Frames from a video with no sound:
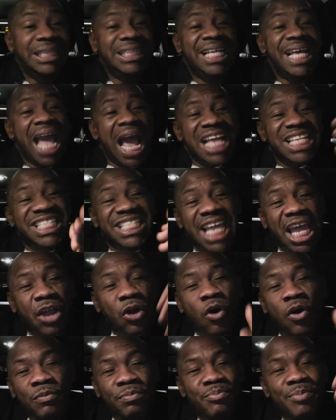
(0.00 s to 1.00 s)
The
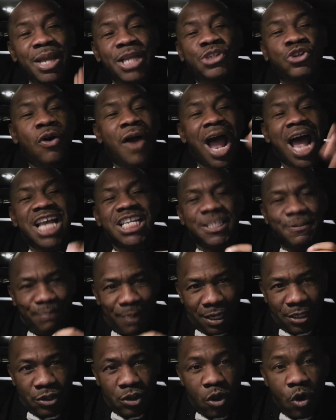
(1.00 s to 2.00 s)
second major
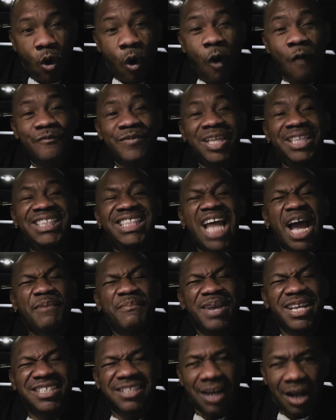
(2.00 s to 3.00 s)
aspect of a
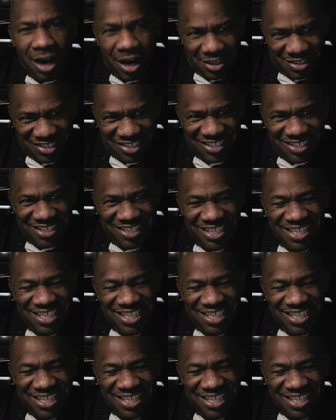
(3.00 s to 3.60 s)
damaged heart